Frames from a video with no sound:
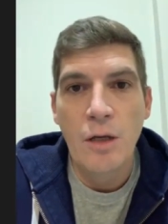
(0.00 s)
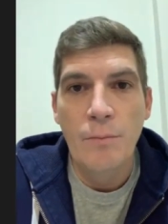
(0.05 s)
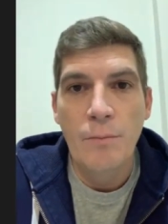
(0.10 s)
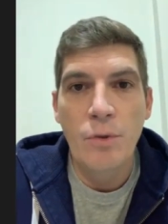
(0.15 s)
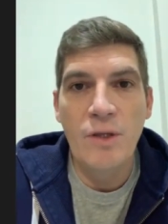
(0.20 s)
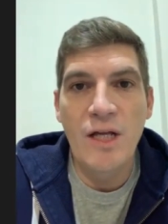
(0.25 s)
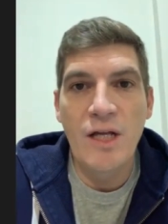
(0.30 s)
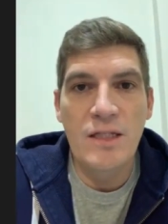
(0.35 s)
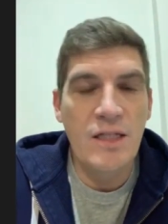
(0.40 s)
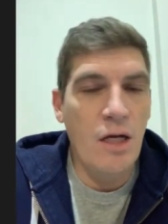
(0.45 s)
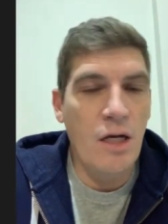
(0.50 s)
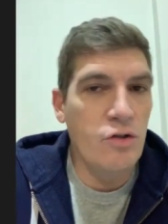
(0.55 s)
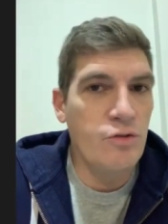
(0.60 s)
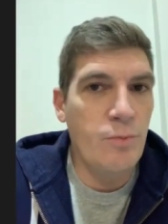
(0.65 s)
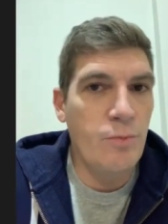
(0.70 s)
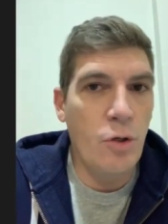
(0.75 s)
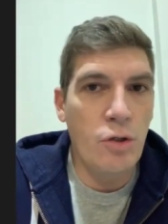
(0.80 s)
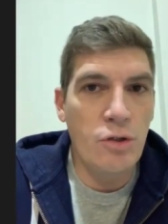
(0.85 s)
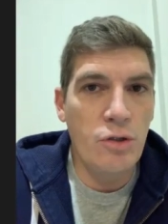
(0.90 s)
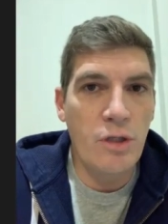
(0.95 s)
But that's how
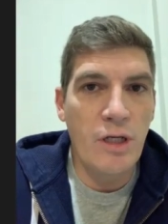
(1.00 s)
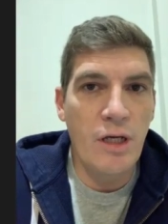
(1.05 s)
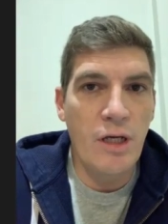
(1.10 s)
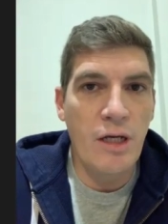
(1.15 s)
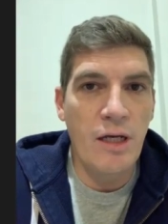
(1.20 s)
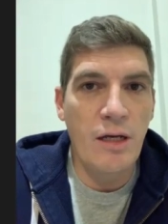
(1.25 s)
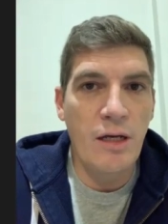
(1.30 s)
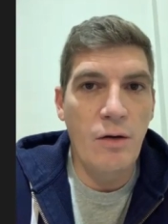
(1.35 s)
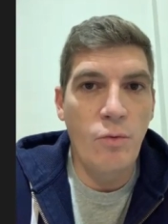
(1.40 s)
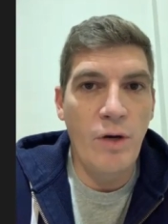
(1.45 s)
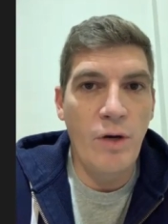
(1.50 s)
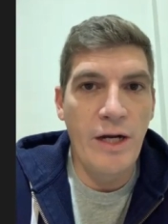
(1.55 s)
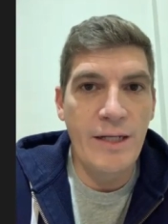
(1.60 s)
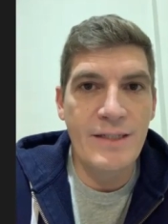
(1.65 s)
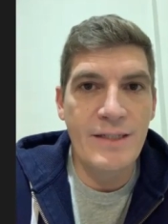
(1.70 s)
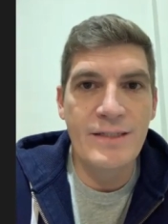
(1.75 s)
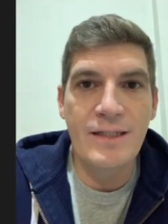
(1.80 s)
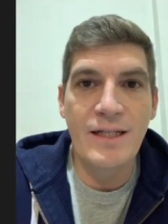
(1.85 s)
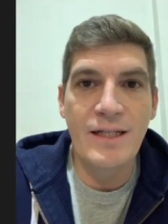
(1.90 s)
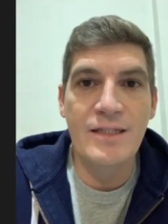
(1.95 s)
sport uh,
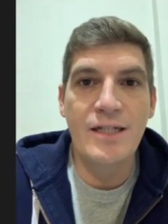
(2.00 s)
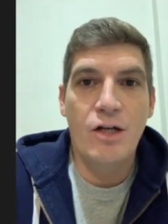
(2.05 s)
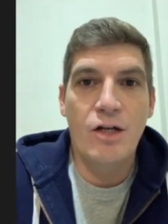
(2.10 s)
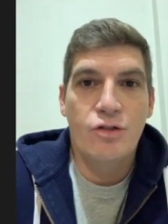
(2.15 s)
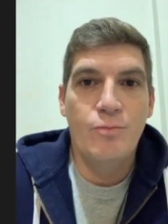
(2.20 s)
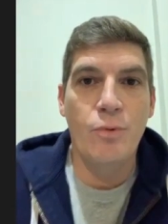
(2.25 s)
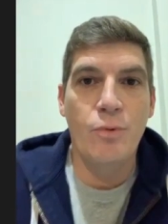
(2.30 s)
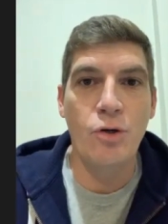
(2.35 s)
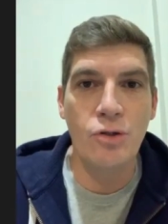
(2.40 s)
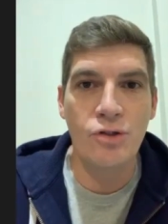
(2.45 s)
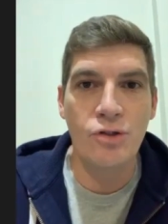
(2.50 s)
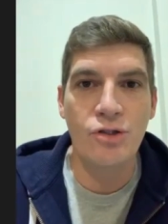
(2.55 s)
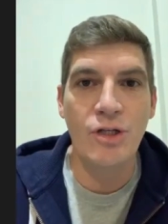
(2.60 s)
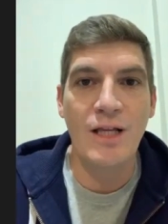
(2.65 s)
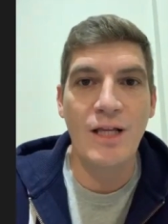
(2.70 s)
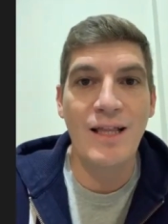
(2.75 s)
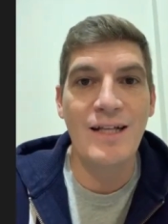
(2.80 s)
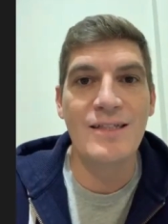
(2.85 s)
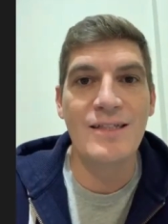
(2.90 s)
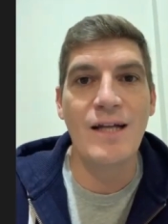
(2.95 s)
works. That's how sports.
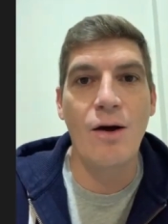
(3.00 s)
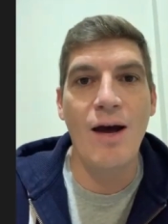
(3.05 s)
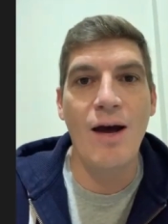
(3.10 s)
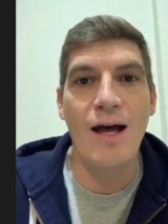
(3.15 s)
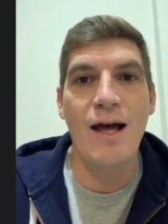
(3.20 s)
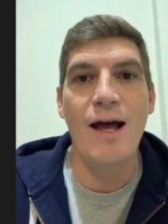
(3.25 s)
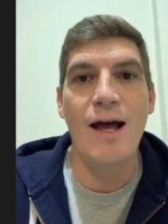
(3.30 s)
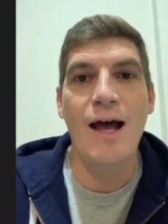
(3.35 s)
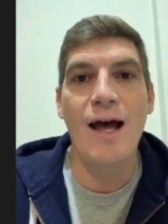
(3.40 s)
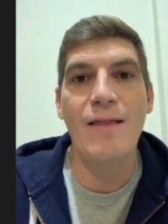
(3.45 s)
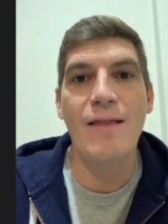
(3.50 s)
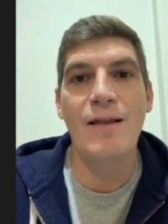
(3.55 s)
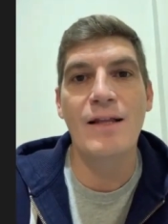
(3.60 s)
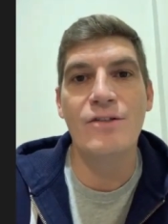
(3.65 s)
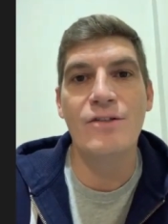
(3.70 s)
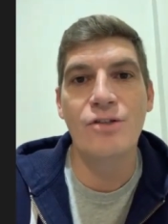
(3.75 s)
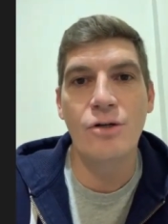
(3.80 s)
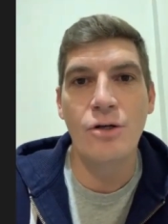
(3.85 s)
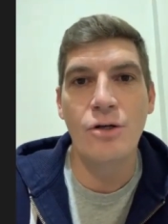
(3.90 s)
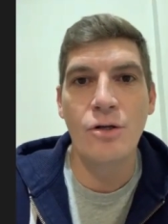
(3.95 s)
That's how
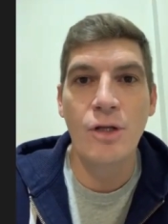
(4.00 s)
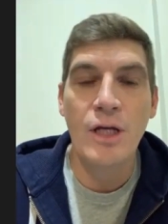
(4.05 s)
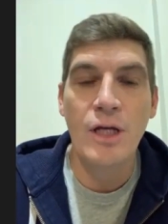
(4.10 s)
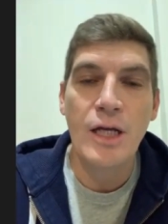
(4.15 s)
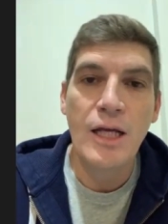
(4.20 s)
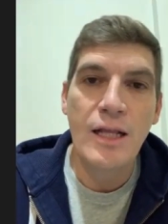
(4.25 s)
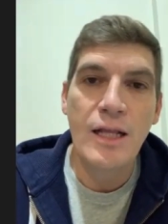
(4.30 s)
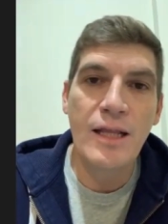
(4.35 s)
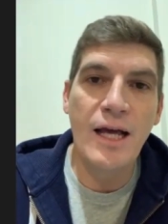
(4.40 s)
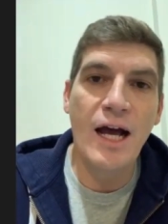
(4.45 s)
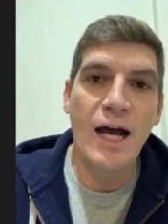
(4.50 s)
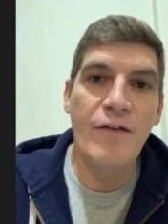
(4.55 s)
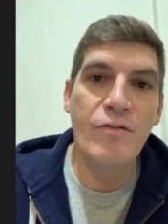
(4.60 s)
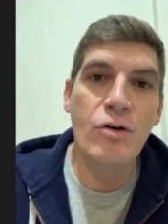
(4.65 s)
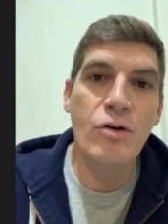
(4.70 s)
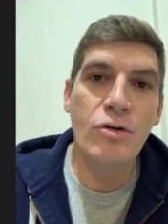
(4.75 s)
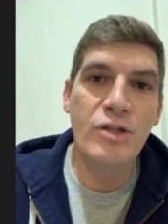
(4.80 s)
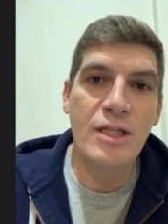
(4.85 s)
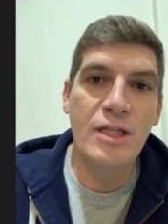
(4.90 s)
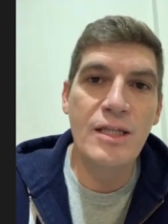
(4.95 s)
athletes are. They have
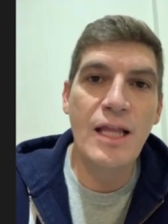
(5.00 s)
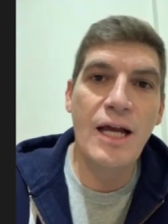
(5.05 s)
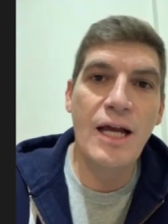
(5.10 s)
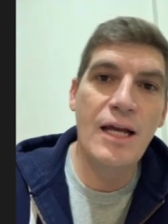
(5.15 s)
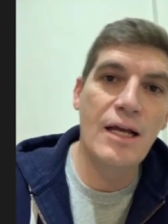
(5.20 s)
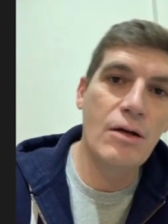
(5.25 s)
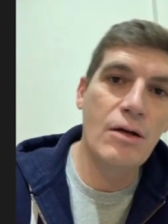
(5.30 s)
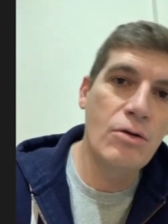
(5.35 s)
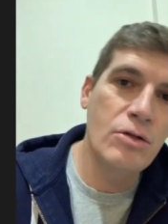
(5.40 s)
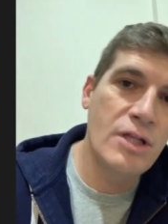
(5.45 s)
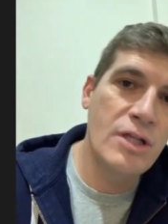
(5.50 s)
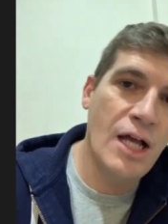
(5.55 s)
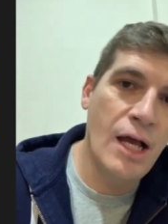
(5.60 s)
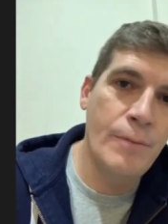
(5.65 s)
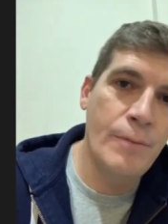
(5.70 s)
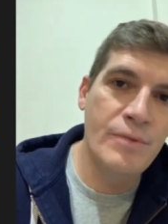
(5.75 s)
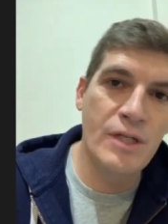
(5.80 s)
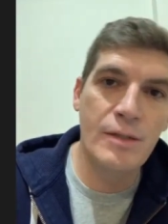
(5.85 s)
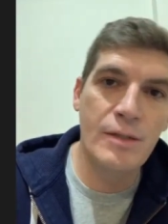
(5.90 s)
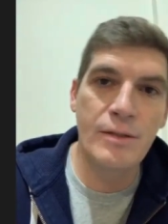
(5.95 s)
good uh, good
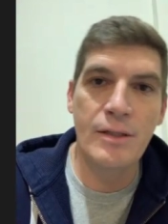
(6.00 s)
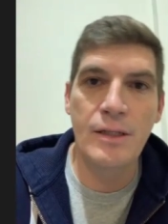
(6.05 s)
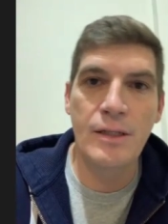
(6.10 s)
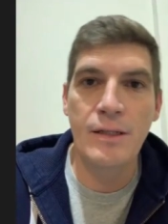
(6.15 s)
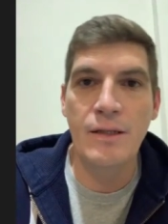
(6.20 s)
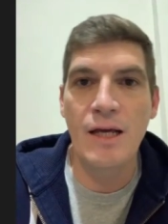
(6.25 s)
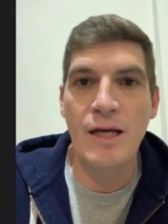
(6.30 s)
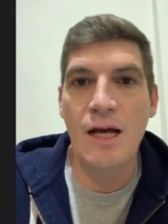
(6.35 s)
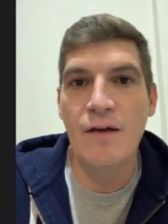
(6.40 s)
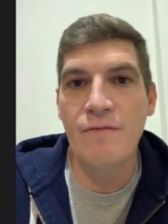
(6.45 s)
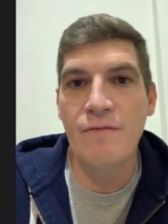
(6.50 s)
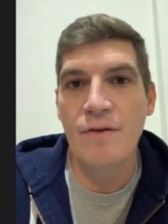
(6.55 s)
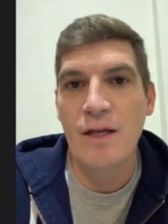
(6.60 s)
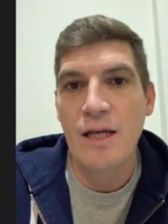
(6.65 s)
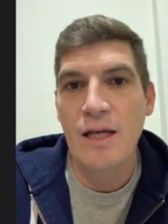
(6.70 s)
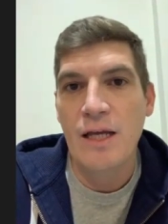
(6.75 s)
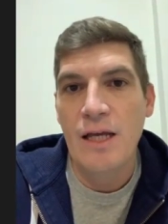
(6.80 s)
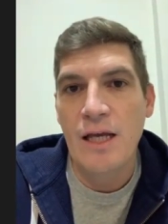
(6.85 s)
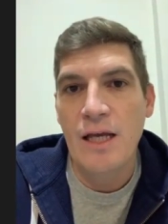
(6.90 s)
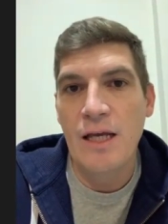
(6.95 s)
times and uh, they have
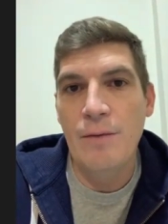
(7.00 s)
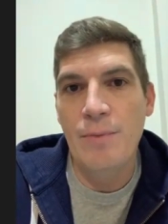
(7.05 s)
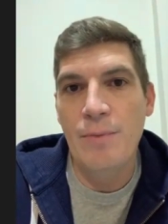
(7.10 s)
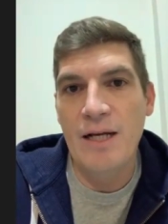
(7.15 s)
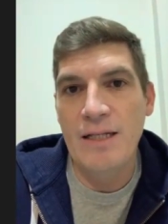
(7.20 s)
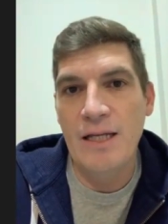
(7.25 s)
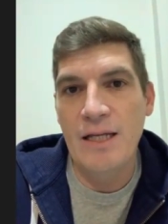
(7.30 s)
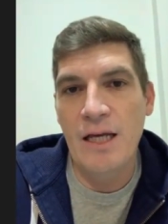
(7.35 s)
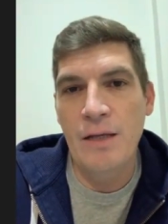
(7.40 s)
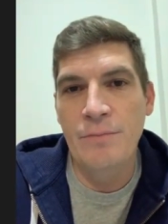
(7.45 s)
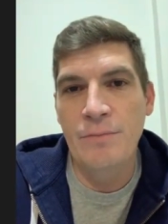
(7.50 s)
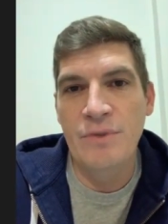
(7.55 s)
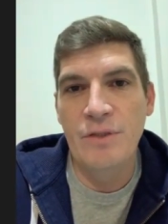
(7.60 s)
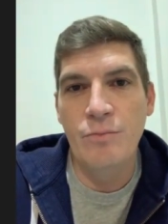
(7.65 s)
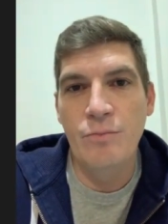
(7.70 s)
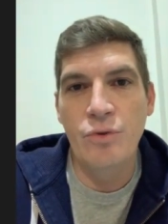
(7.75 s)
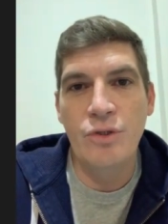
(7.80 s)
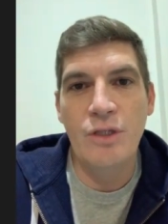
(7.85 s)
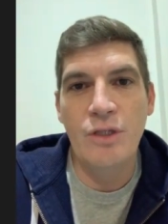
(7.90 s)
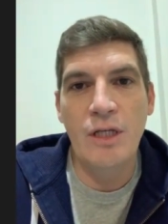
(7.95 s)
uh, bad times.
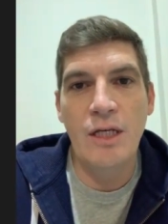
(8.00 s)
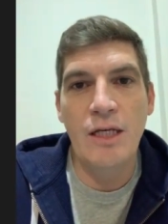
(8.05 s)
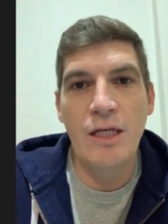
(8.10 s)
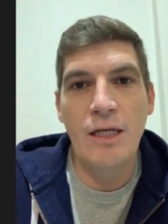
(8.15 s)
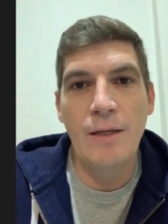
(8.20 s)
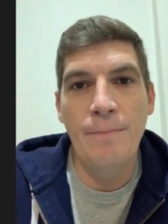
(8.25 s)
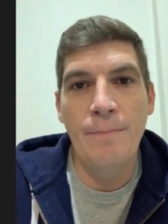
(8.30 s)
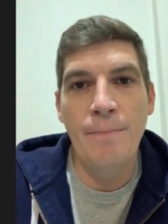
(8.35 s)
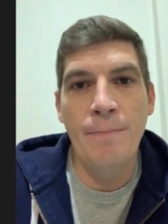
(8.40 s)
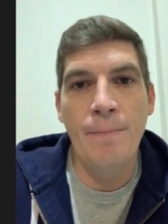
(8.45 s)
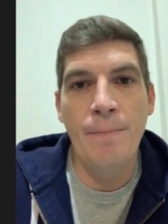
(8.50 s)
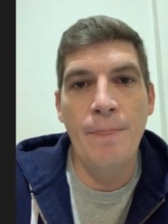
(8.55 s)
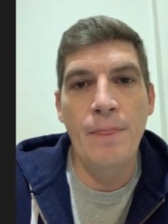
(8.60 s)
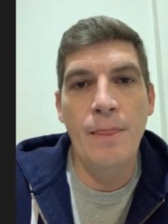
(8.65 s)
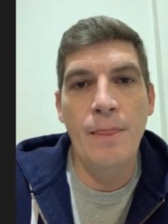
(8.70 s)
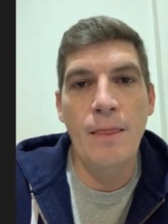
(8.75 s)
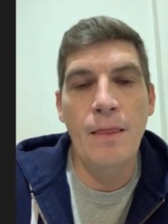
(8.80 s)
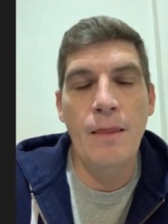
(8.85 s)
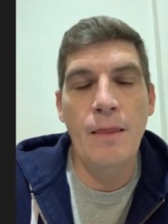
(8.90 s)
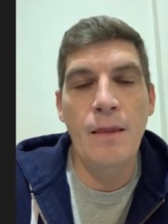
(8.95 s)
But
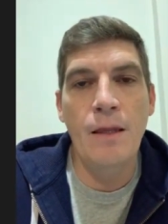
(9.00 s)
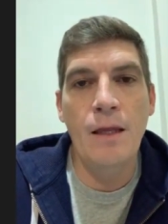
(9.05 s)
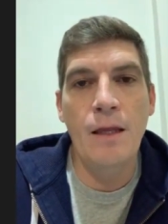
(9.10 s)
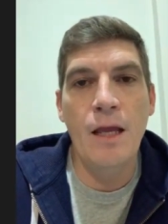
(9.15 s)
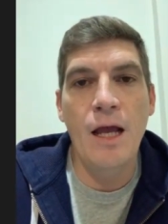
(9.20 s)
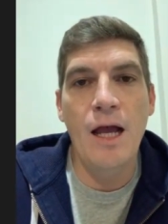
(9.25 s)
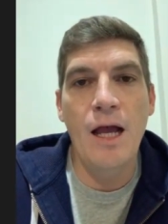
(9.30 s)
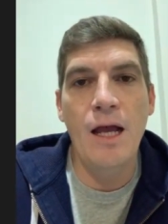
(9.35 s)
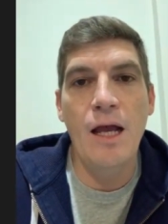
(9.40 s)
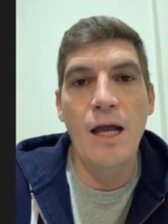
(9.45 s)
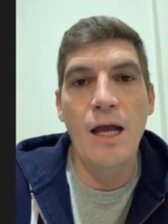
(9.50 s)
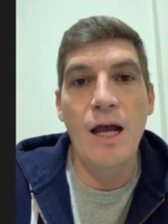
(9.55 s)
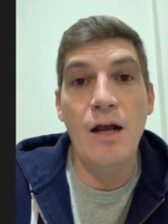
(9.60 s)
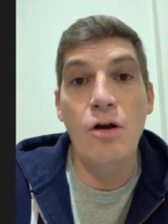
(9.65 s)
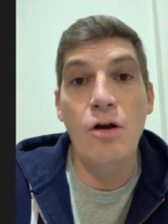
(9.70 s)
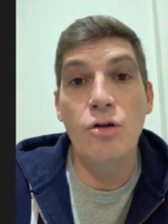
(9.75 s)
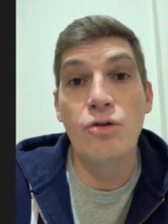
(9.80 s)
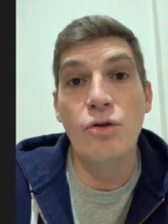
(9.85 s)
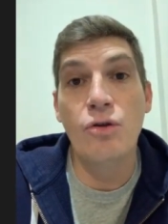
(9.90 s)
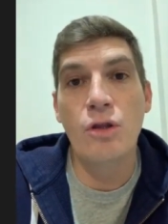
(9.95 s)
um, I, I,
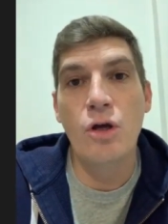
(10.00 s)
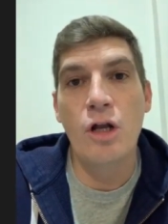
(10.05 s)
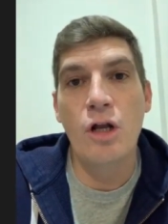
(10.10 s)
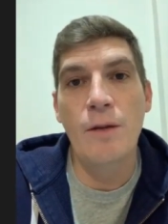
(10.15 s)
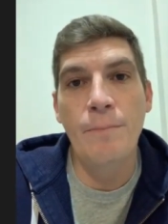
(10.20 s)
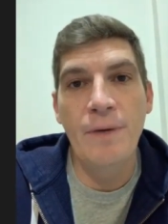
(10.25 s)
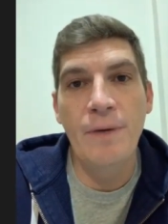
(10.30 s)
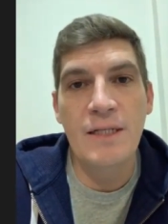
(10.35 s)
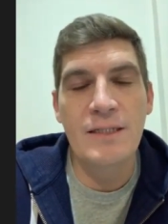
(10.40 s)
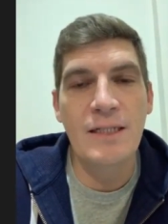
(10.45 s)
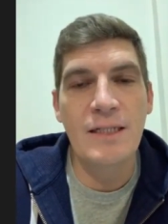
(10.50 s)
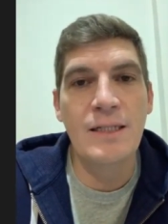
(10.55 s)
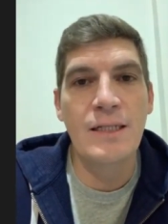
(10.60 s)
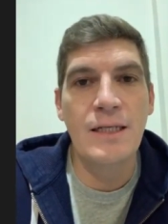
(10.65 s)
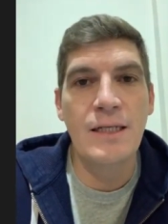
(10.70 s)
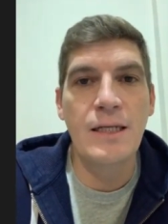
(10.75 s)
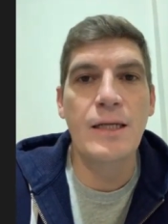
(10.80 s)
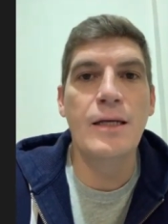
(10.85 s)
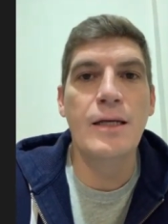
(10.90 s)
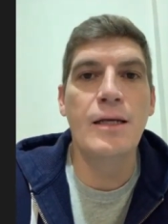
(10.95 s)
got to the Olympics and
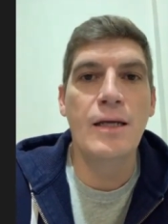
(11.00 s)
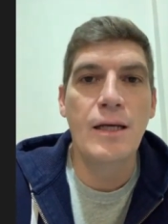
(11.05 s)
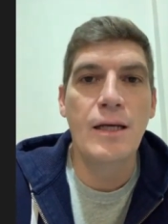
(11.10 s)
uh,